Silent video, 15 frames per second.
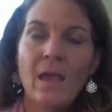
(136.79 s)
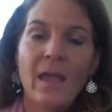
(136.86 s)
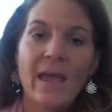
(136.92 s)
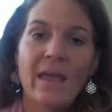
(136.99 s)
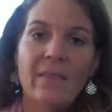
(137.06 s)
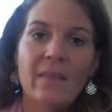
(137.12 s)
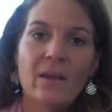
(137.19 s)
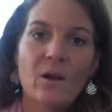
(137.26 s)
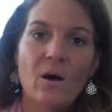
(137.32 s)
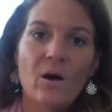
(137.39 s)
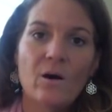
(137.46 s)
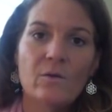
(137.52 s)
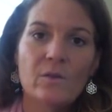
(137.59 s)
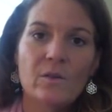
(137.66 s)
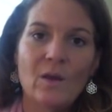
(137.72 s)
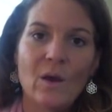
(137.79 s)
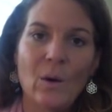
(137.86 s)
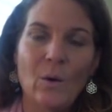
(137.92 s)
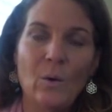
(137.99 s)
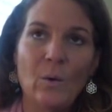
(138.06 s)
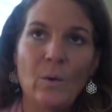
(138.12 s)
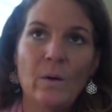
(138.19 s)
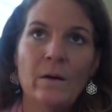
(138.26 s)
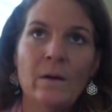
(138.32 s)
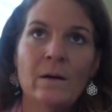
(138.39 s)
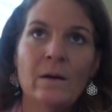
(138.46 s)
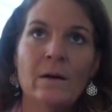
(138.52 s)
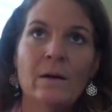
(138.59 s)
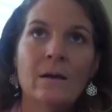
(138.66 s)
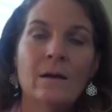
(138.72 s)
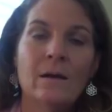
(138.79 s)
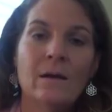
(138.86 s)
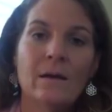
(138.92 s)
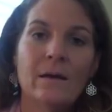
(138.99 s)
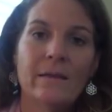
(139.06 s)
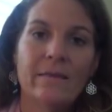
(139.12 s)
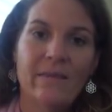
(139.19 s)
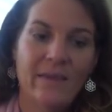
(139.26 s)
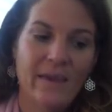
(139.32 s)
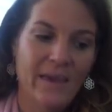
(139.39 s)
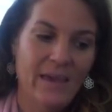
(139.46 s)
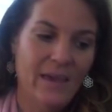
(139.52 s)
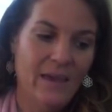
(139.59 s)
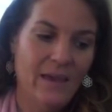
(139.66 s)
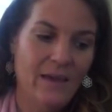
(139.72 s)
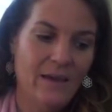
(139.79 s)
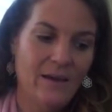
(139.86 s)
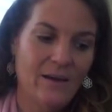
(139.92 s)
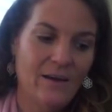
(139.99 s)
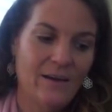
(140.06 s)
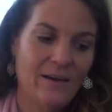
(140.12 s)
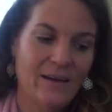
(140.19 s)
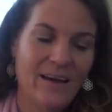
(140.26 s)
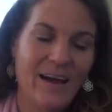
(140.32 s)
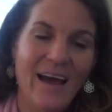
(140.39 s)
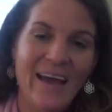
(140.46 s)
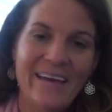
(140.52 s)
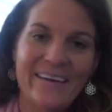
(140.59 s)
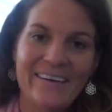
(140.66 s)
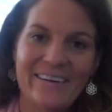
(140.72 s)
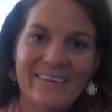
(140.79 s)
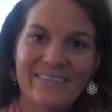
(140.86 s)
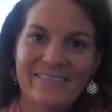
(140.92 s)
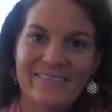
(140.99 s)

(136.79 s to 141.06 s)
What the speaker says: And then also the Gaia